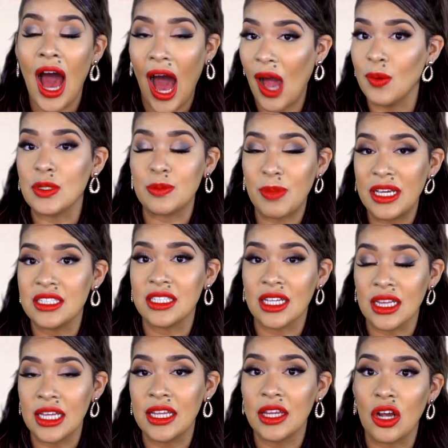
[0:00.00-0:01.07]
I was
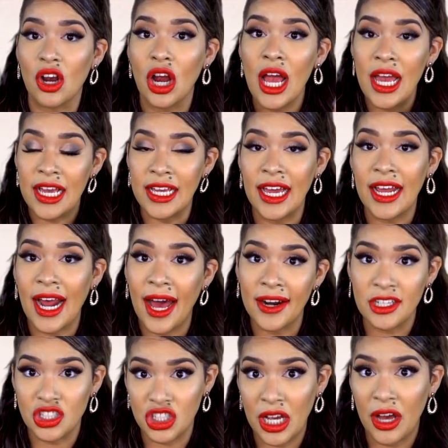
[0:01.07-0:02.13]
basically their get
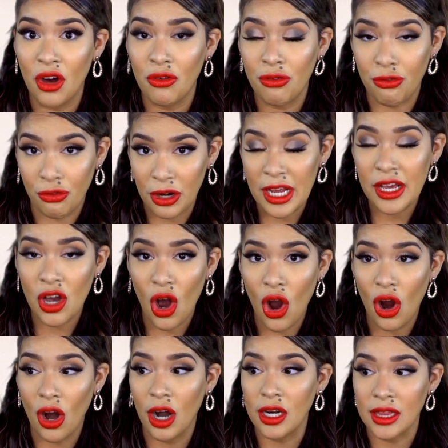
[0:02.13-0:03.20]
out of jail free
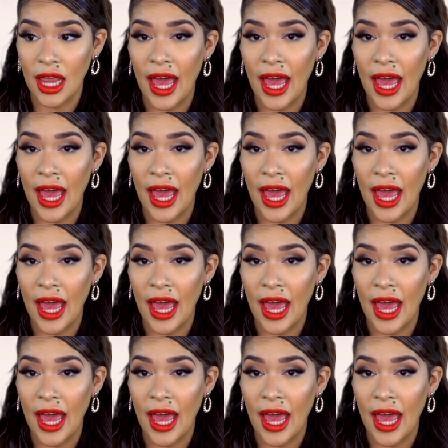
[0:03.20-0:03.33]
card.